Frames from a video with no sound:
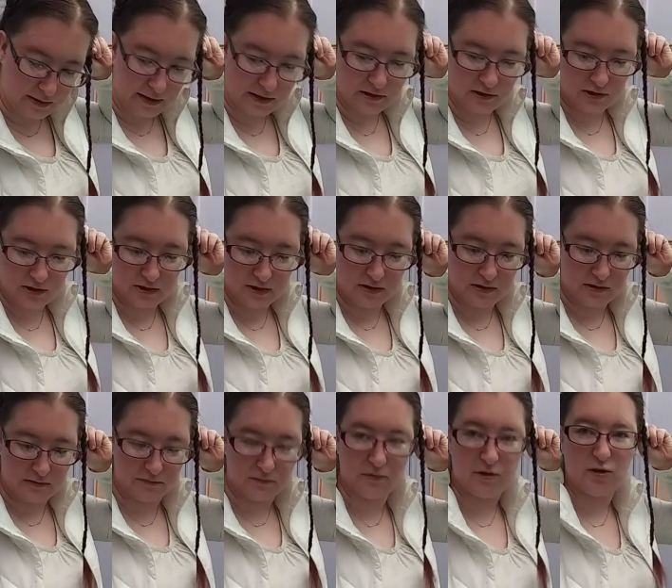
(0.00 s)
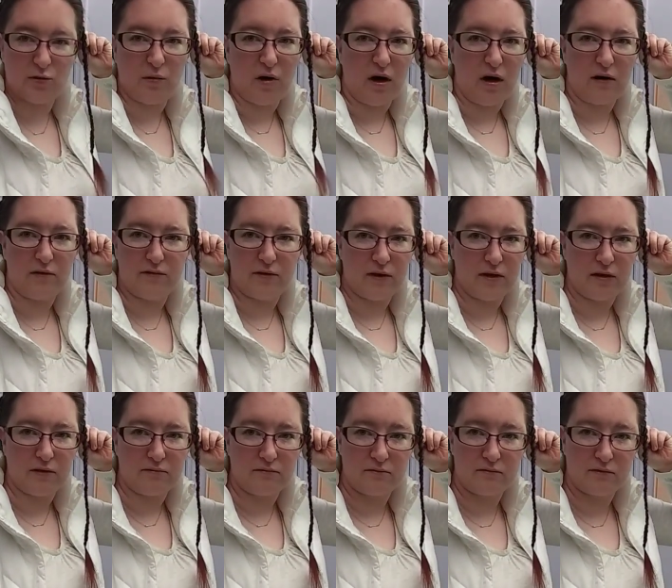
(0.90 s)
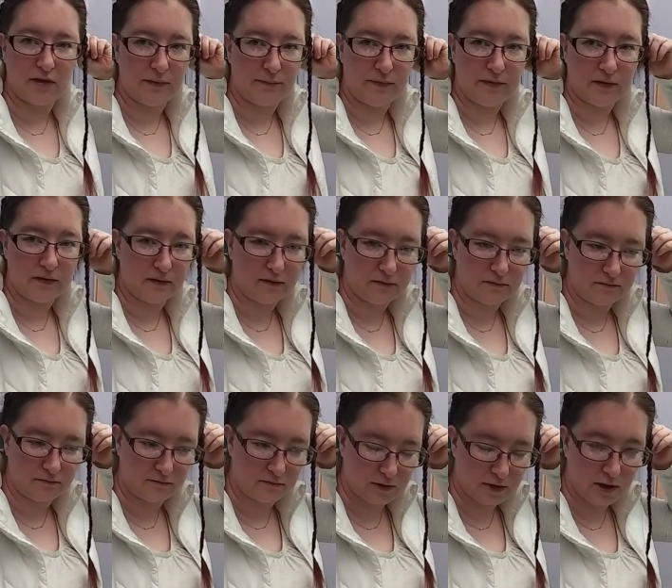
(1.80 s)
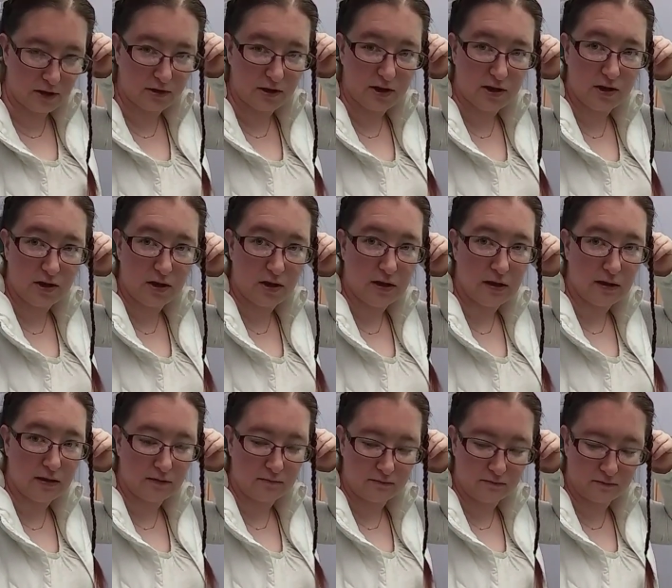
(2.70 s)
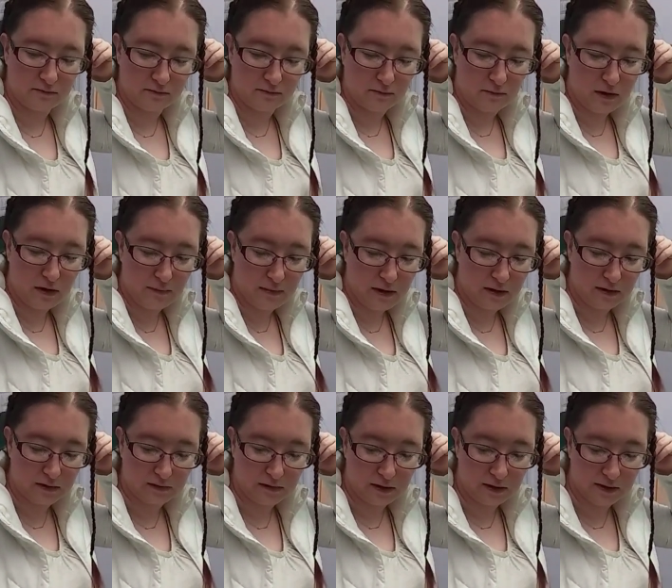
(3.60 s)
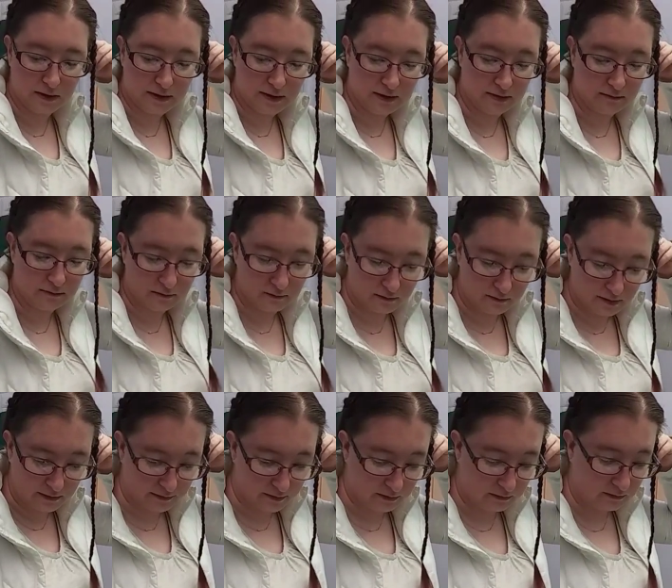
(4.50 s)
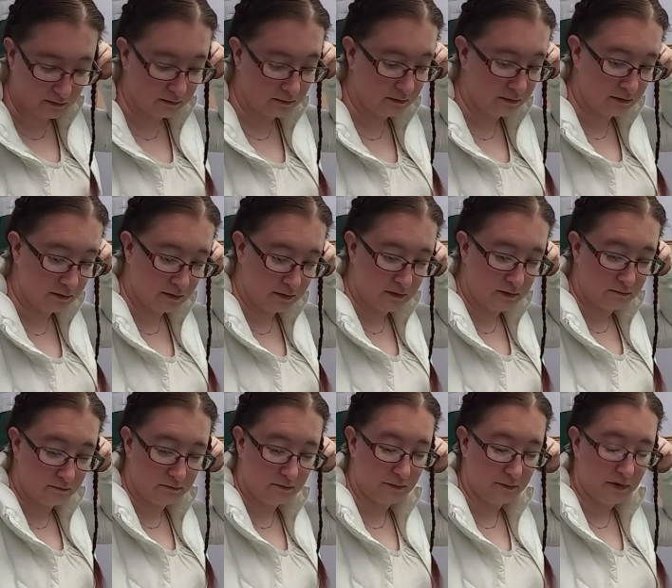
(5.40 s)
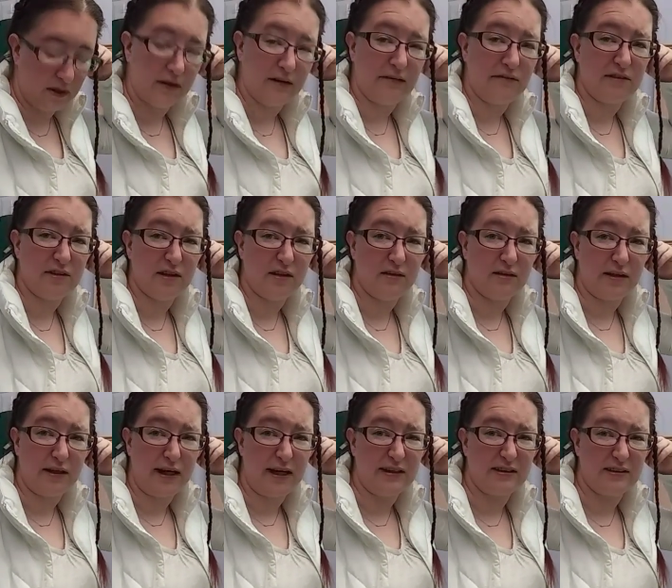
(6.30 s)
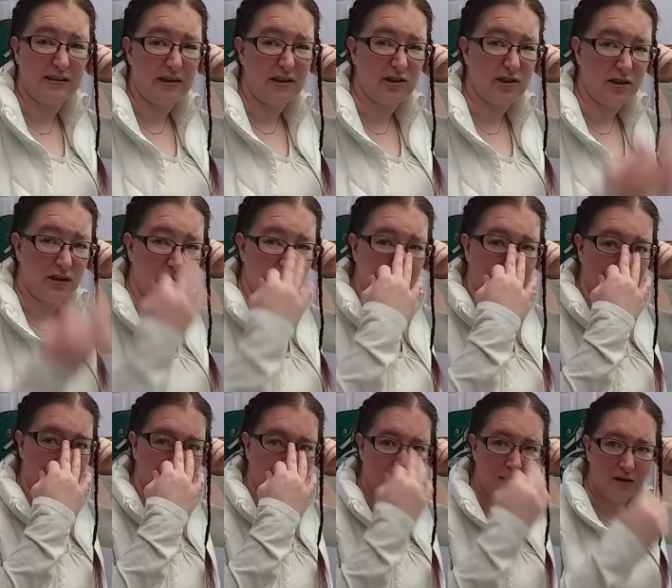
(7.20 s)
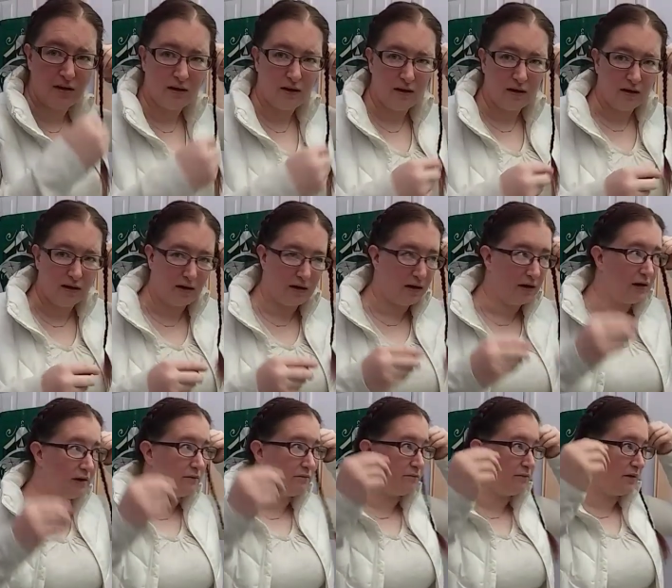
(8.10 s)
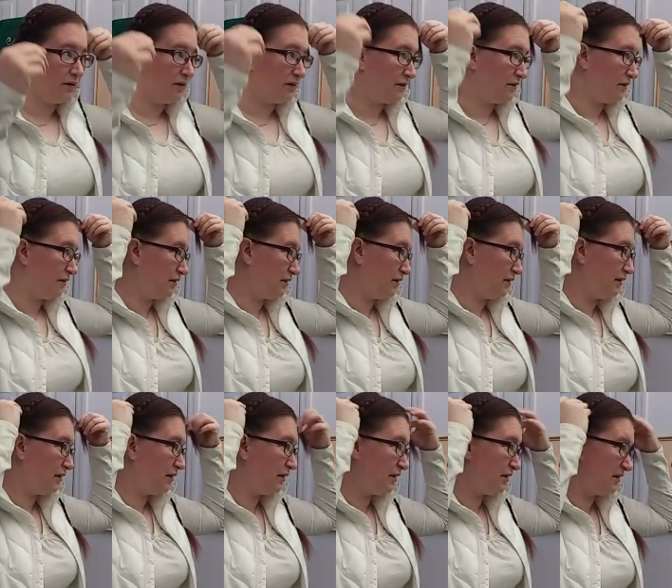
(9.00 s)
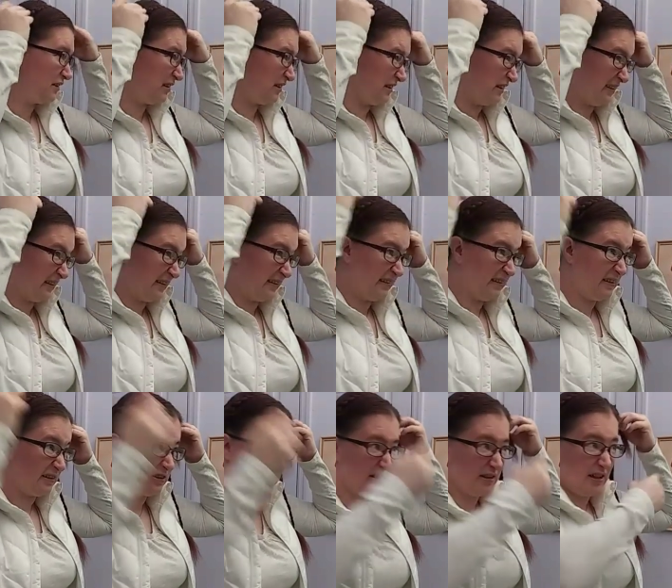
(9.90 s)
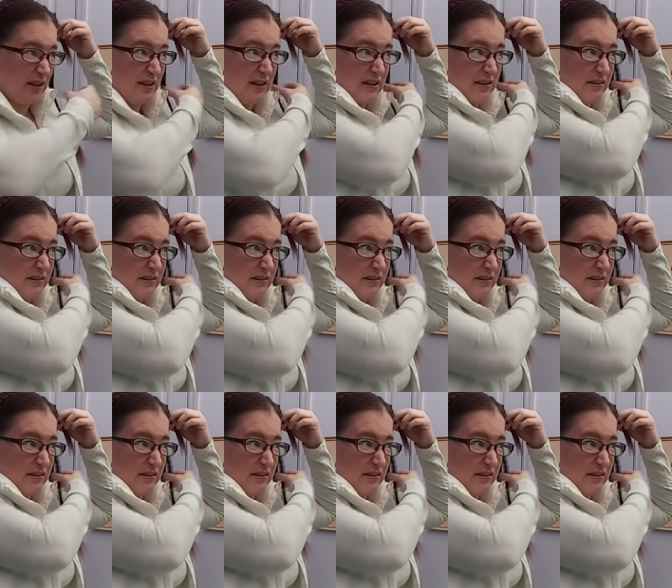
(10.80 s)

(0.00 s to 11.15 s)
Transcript: that's just some Suave, you know, typical grocery store, Walmart, Target, wherever. Probably even sell them at the gas station. I don't know. Um, so you just kind of